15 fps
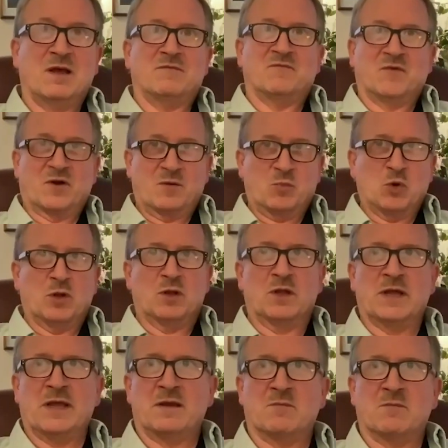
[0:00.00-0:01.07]
verbal,
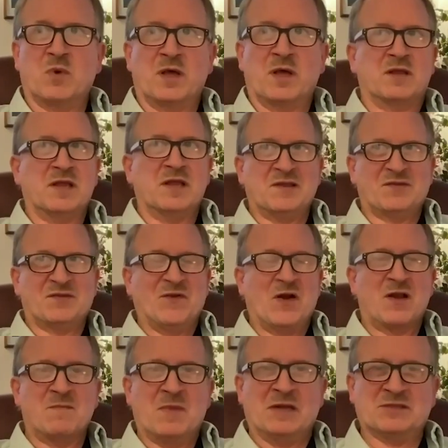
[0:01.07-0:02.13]
and but he's
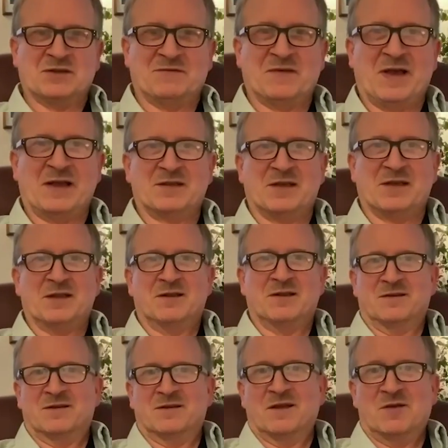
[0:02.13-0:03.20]
very much affected
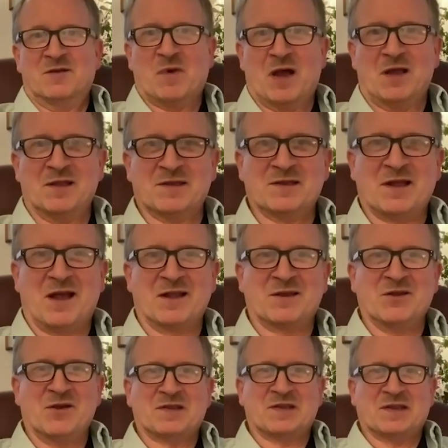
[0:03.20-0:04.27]
by his
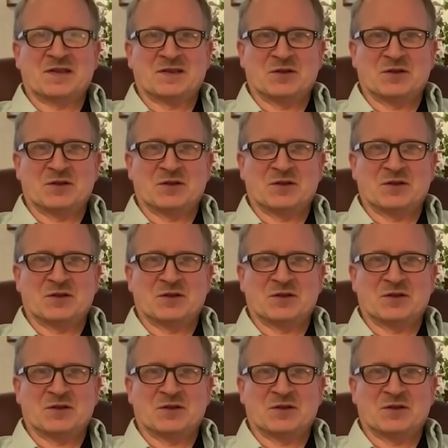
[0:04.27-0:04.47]
diagnosis.